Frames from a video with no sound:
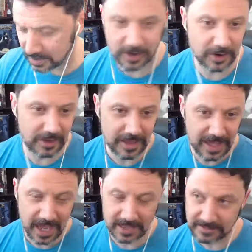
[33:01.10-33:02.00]
are,
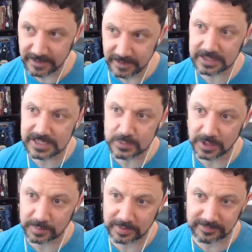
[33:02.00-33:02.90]
at the very least,
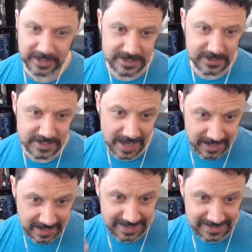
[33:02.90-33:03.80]
what it provides you is
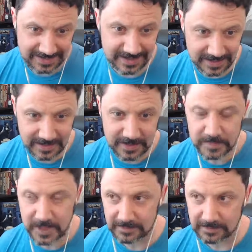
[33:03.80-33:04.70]
an idea
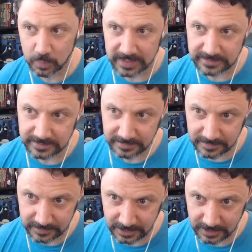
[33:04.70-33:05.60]
of what
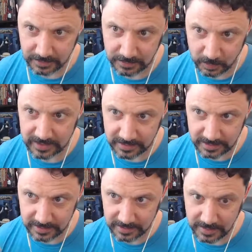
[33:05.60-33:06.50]
you know what
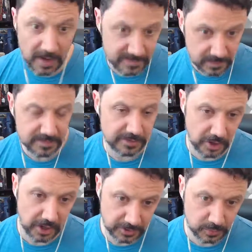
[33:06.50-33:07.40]
the author
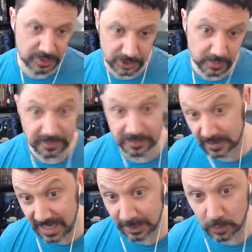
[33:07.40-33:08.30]
thought you would do with the
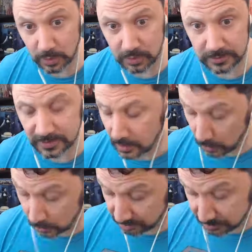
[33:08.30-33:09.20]
game world
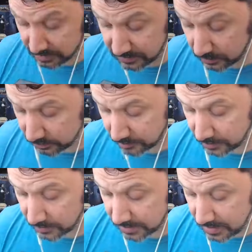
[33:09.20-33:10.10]
or with the material in the
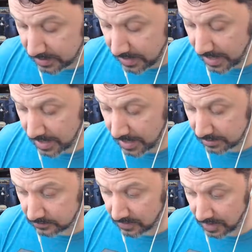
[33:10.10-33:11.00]
book
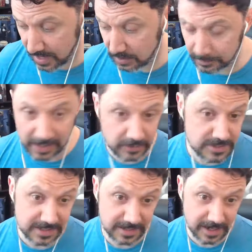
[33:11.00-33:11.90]
and uh, how to balance
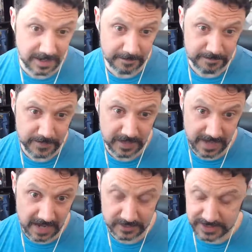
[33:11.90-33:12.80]
the um, the
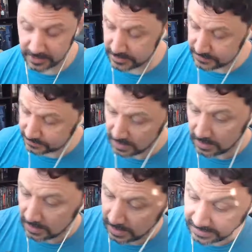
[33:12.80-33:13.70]
adversaries
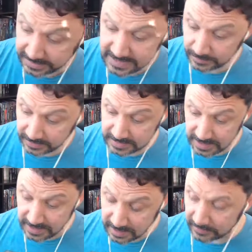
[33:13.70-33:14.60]
uh, next up is
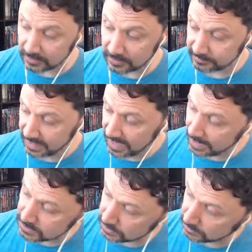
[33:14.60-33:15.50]
another of my
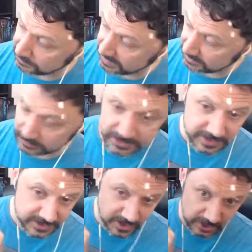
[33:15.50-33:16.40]
absolute favorites
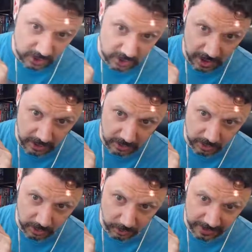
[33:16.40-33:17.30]
it's a
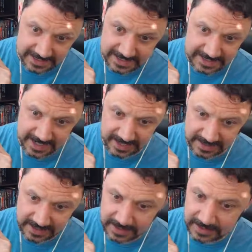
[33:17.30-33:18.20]
glorious death
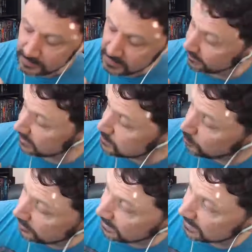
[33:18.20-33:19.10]
now, this
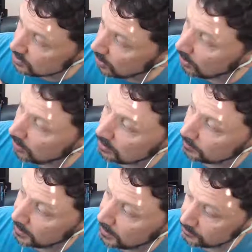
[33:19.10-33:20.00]
book is all
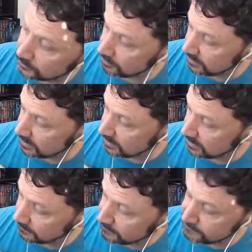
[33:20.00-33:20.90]
about
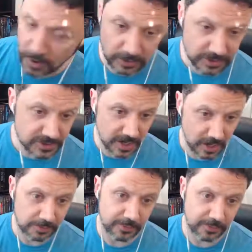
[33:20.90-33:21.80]
the far
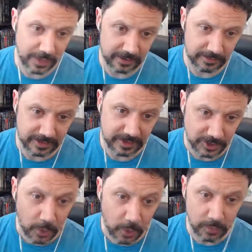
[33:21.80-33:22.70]
south where the
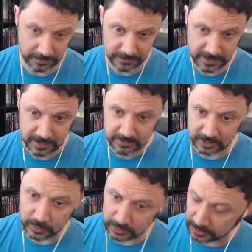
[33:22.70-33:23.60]
Jotun,
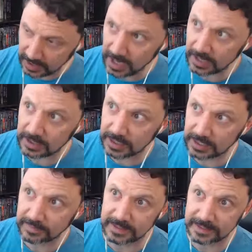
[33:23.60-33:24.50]
the Jotun are kind of like
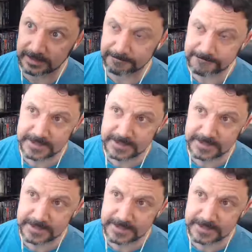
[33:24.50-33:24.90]
the